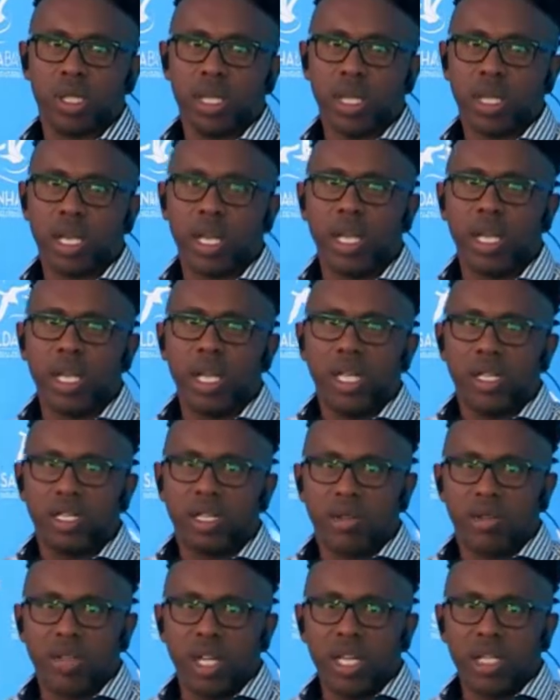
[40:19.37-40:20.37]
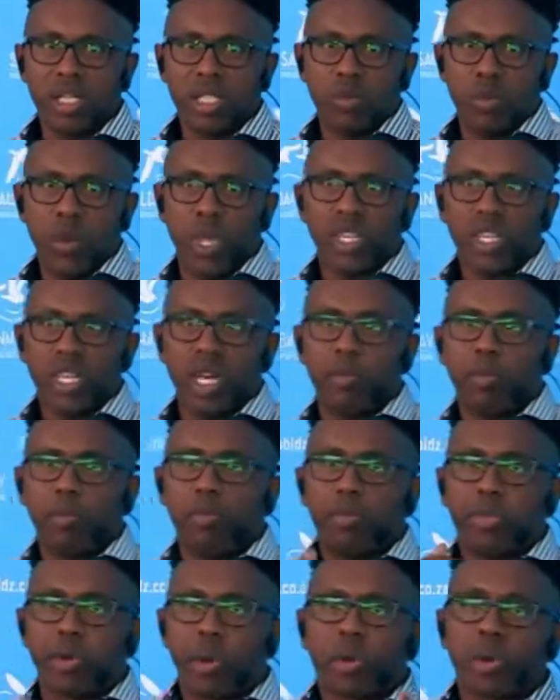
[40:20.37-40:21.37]
Okay, so that is where
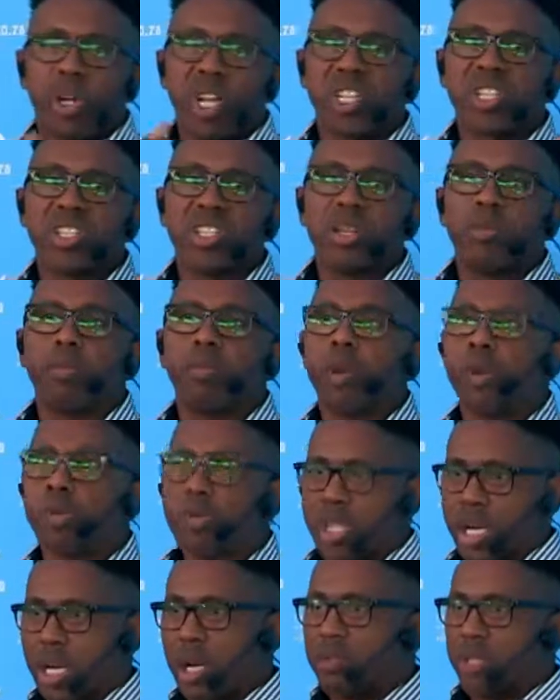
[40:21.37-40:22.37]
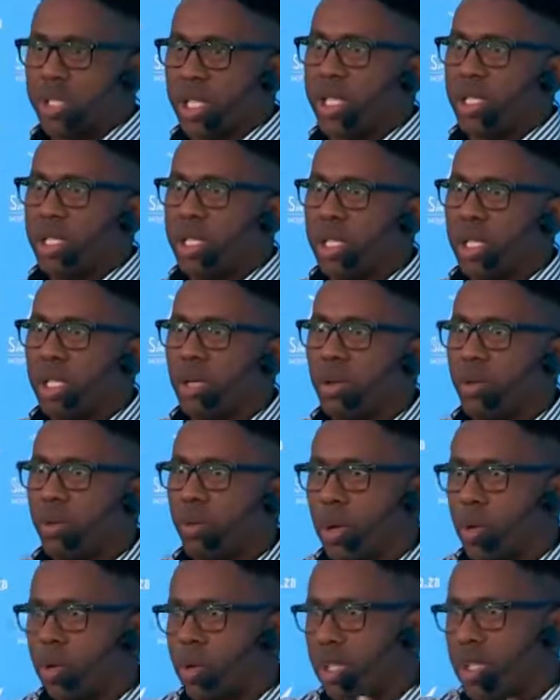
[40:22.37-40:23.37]
the progression approach comes in,
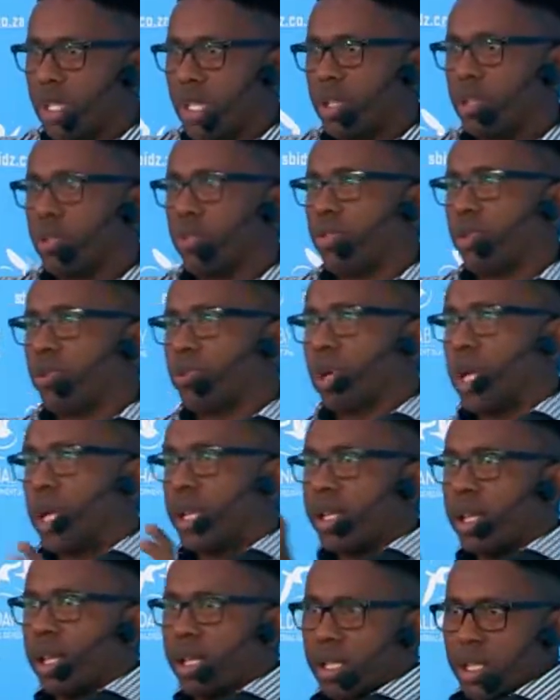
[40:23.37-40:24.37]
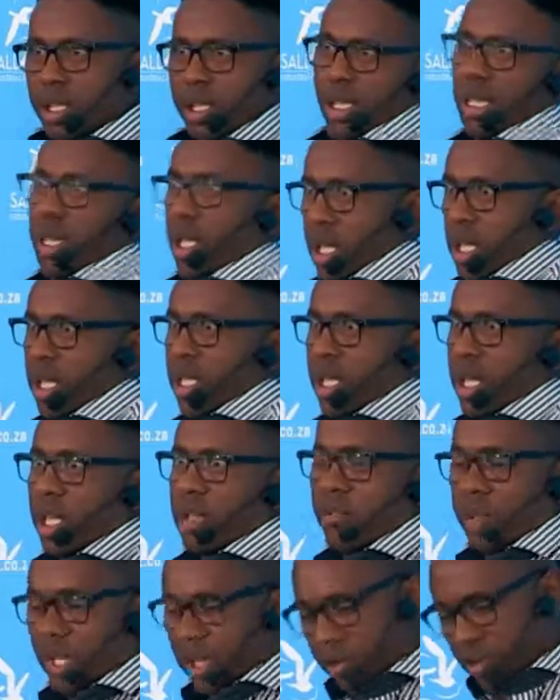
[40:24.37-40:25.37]
where we take you from nothing and
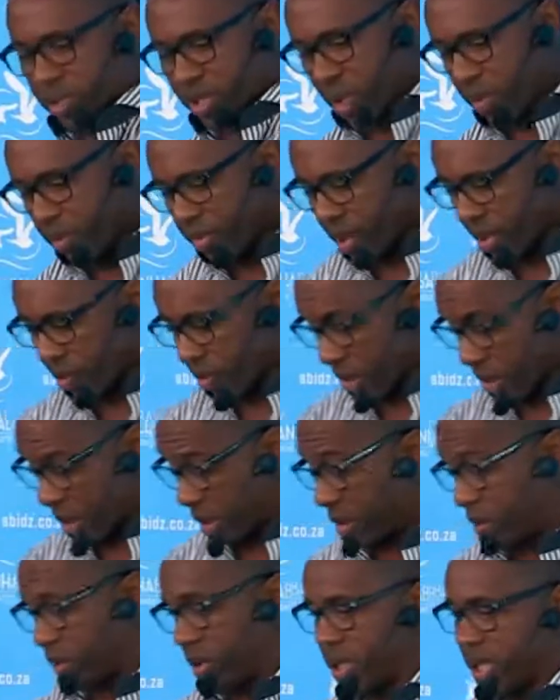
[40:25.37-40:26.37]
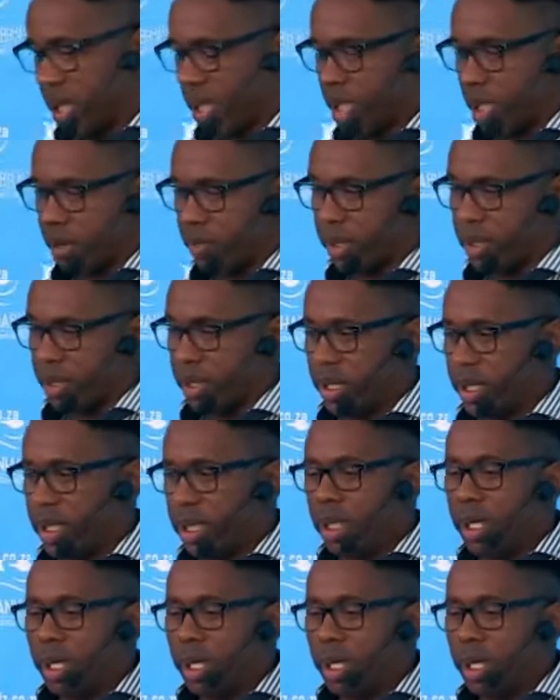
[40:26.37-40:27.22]
then make you something, but it will take a bit,